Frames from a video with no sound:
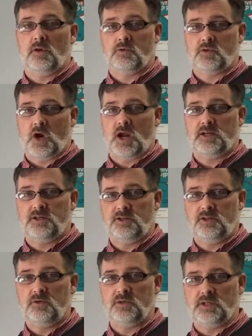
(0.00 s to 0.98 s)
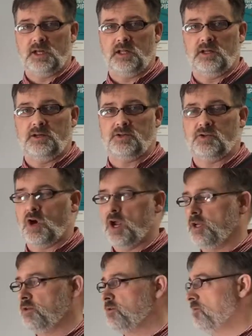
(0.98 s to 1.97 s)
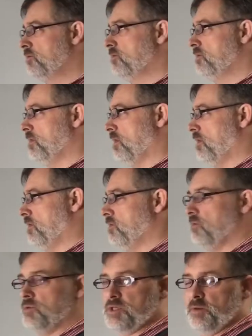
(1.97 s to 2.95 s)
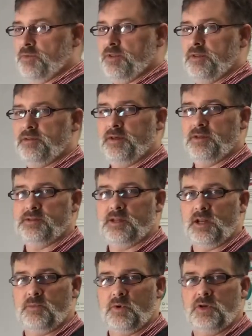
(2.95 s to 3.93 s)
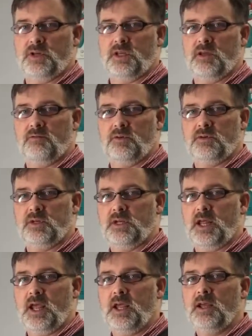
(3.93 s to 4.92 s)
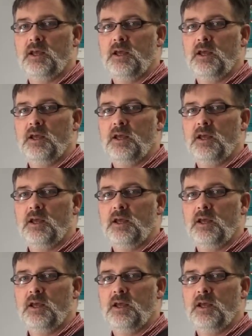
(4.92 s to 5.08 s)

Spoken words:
trying to use English, trying to use some of the things that I'm going to give you today.